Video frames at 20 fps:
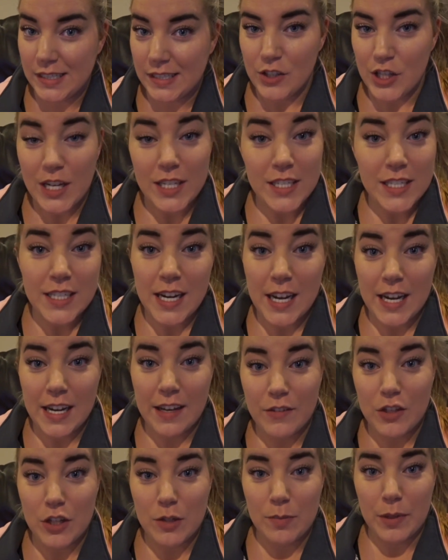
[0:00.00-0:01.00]
Jackson and I
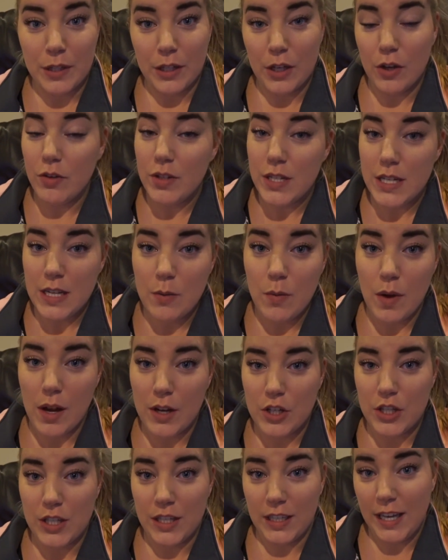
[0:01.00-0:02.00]
have just been cozy
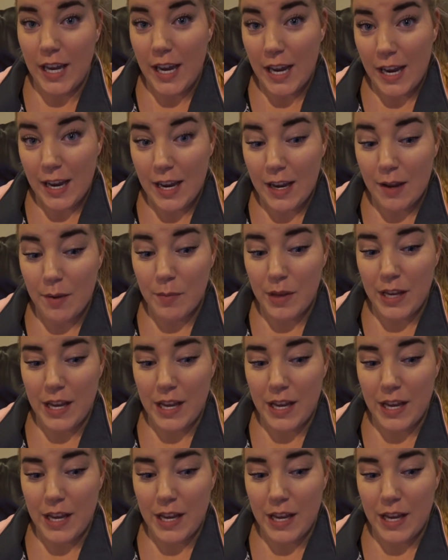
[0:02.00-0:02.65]
watching the game.